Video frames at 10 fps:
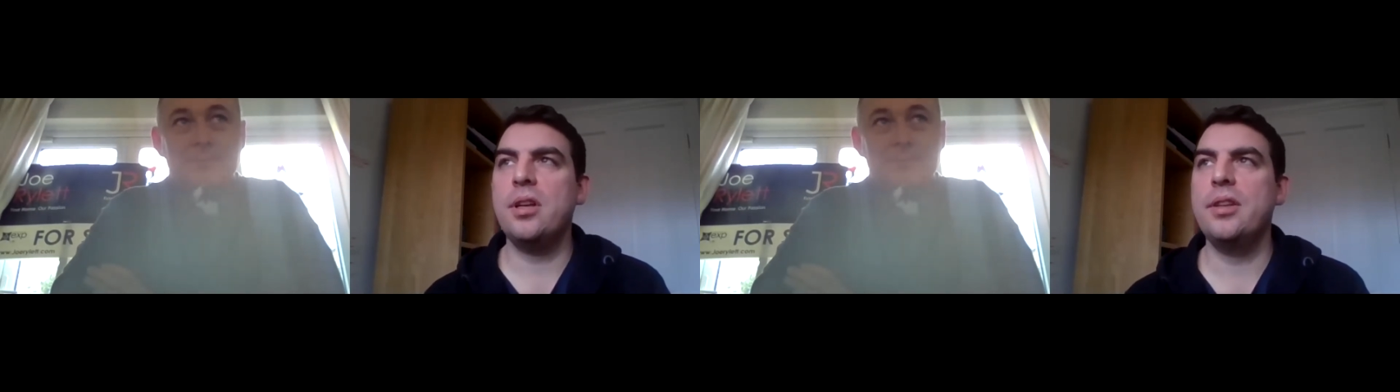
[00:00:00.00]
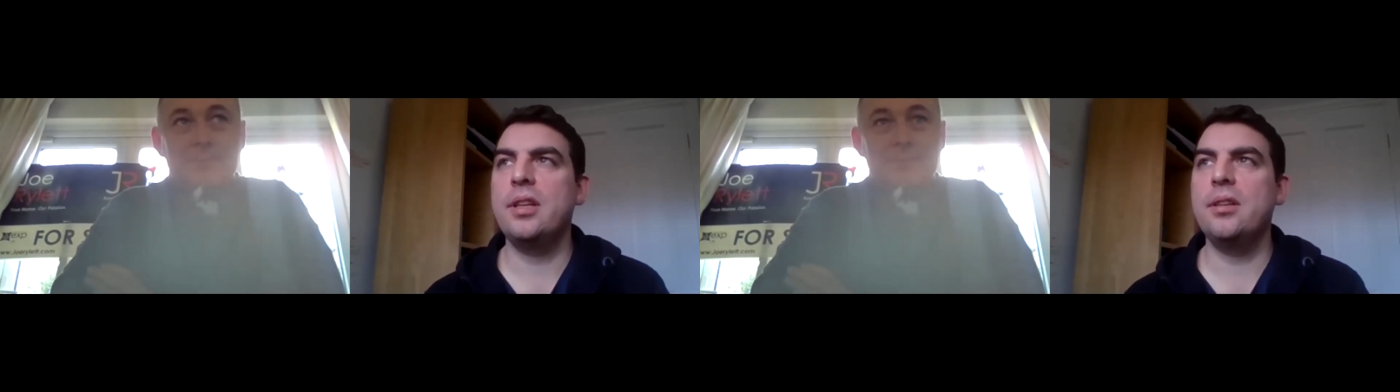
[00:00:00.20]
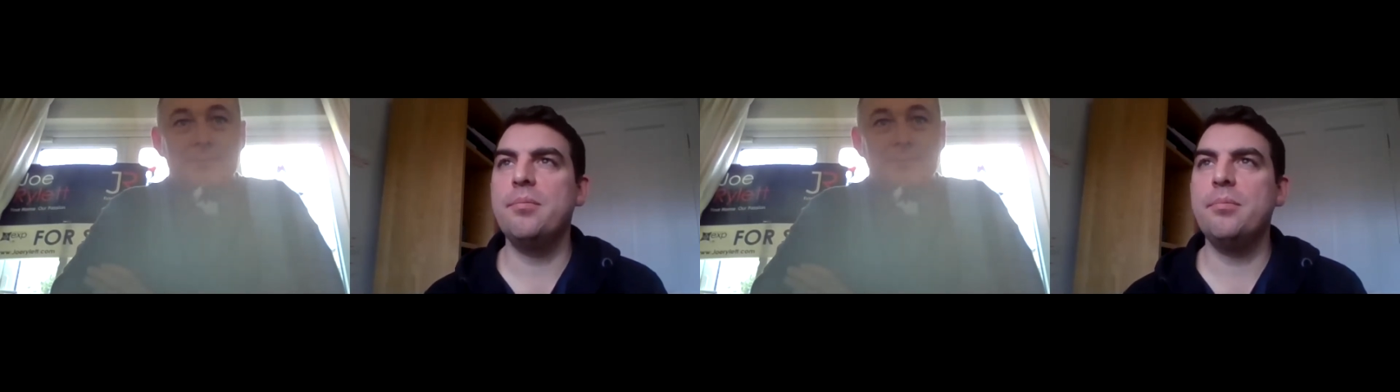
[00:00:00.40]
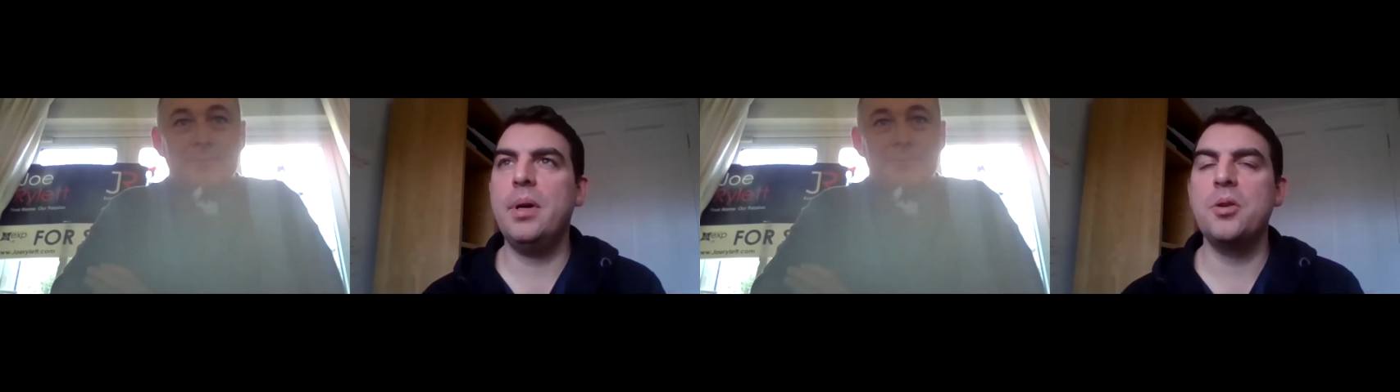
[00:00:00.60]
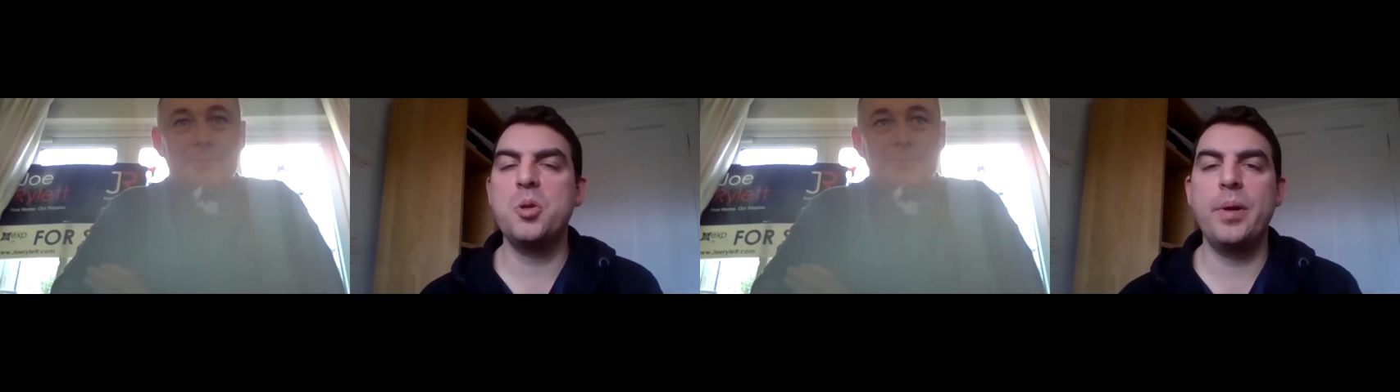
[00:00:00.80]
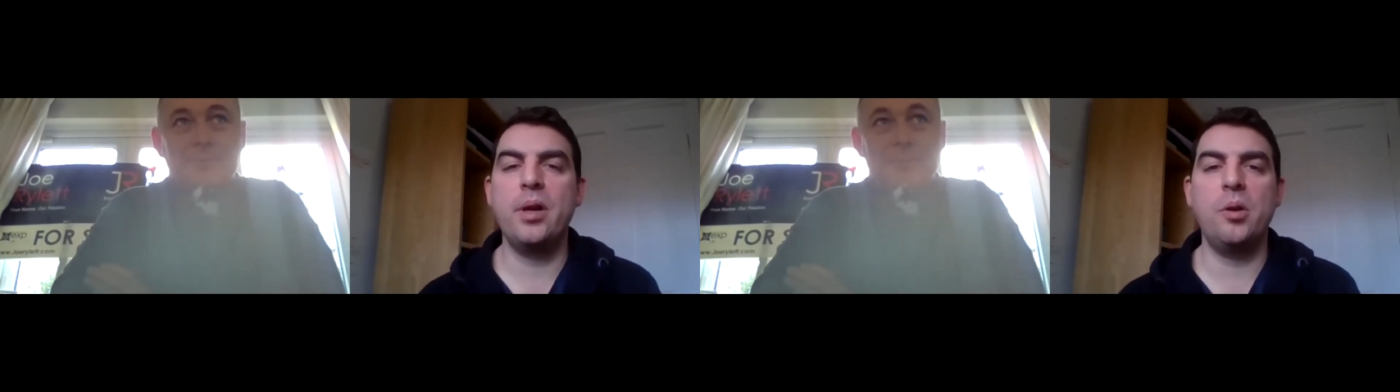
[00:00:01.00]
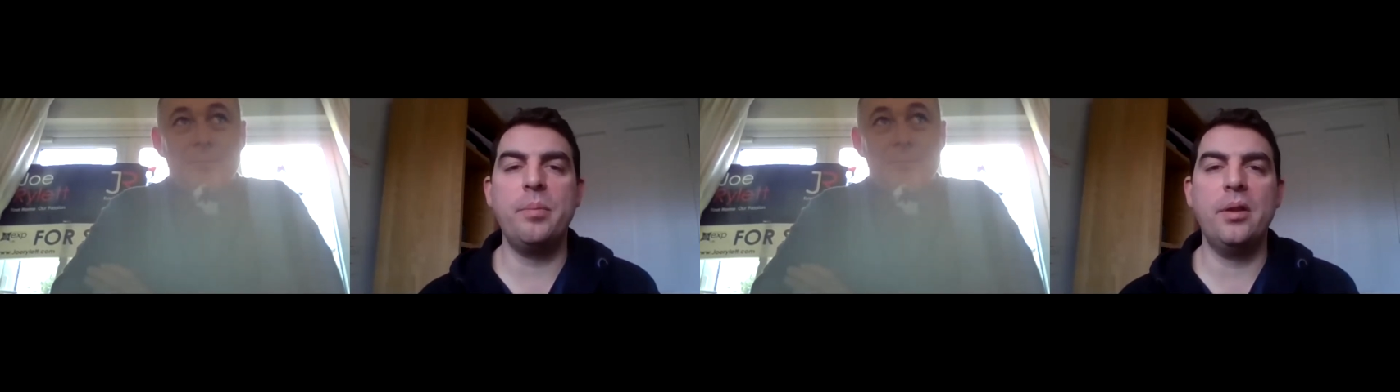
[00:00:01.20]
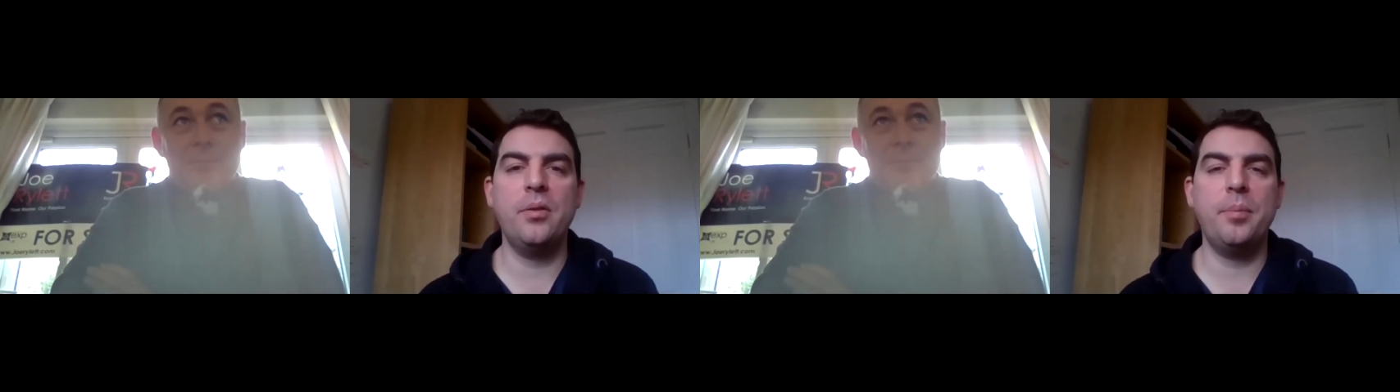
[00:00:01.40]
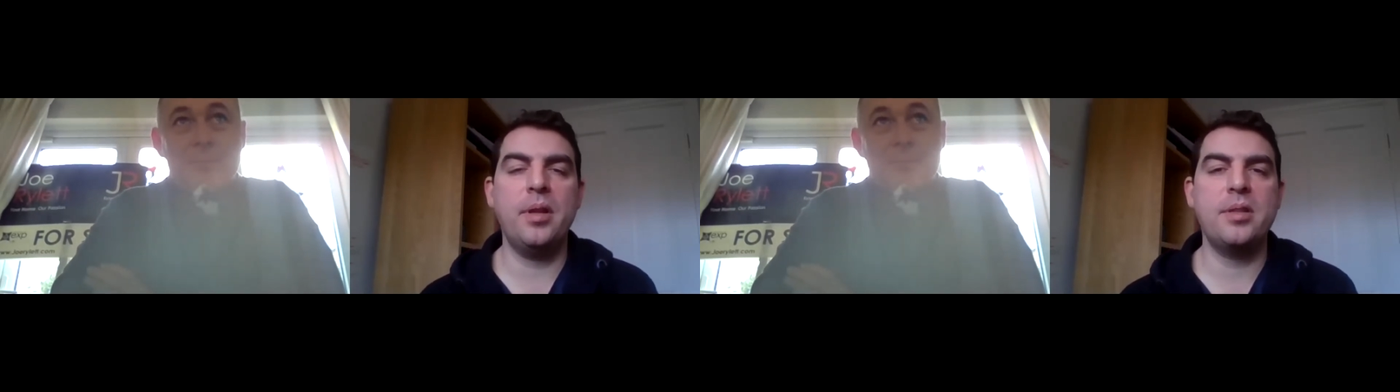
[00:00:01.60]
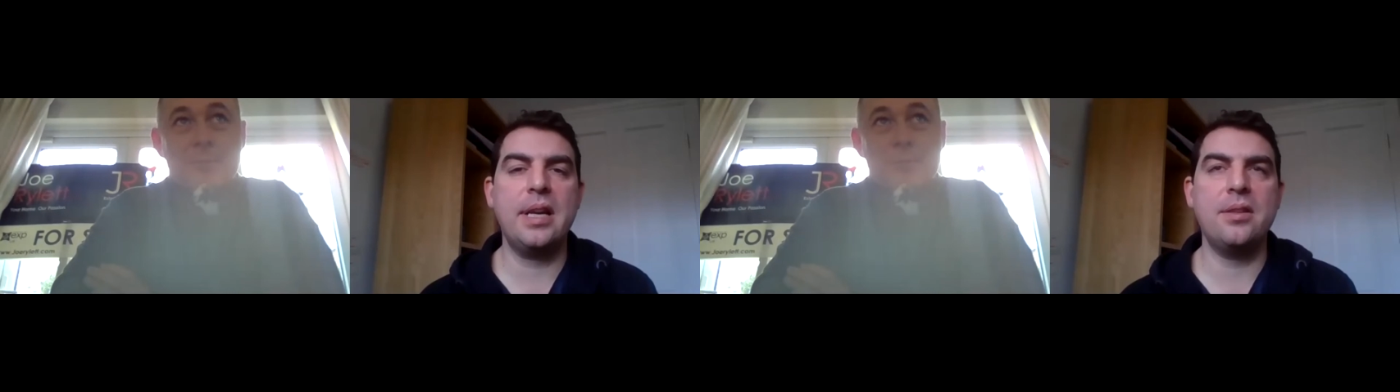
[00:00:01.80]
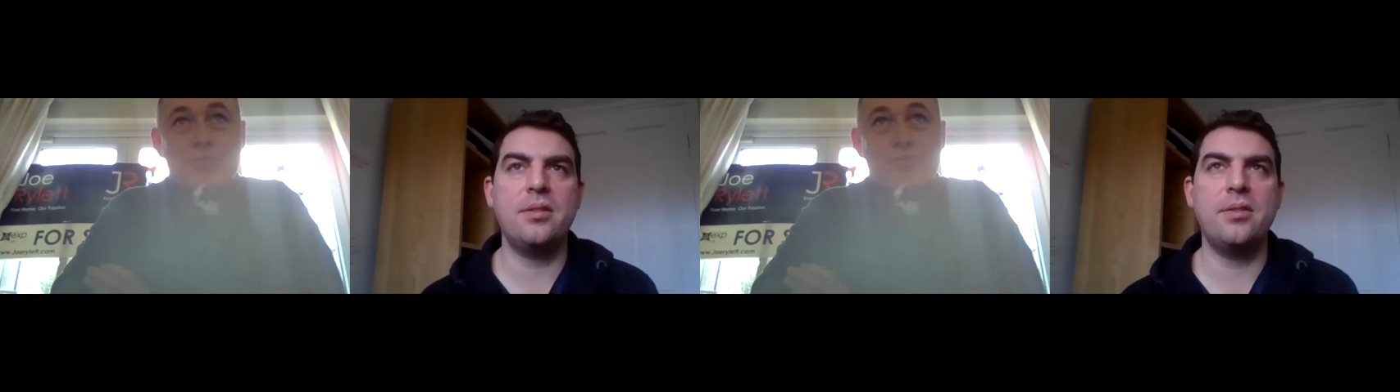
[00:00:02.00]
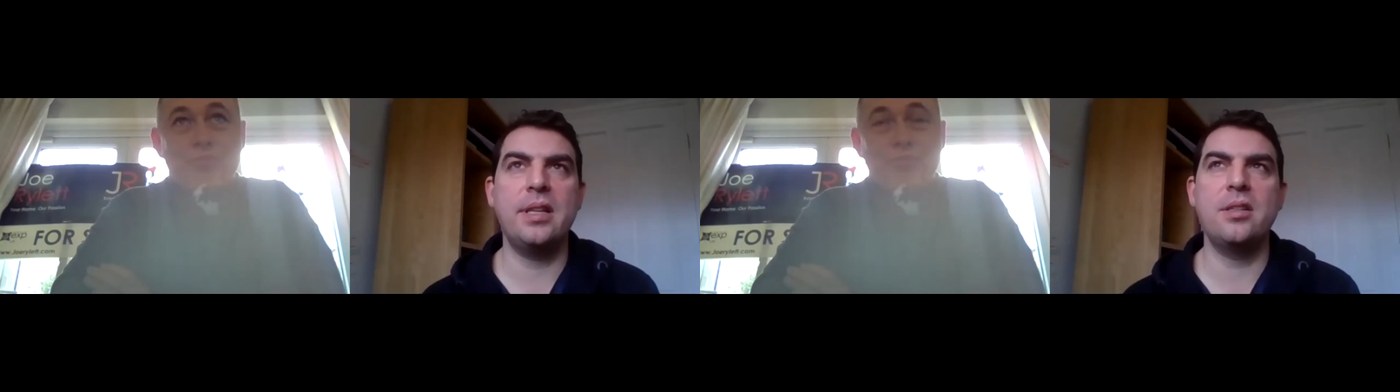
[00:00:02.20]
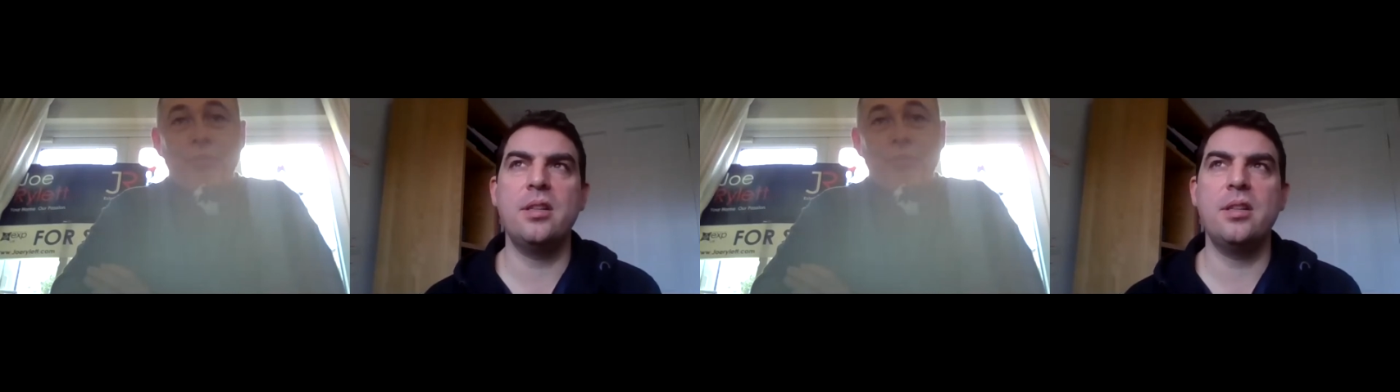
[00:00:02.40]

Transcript: I think March will be a good month by the sounds of things.